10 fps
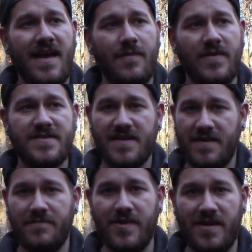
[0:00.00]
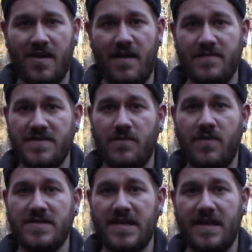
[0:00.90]
I wasn't a complete novice. I
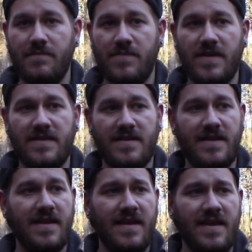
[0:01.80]
wasn't completely